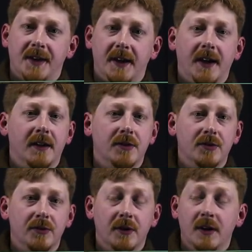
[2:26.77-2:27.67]
they can
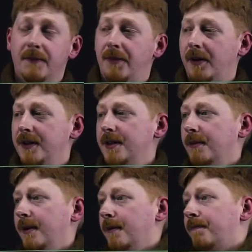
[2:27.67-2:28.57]
do per
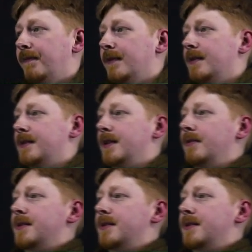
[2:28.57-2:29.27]
interval. So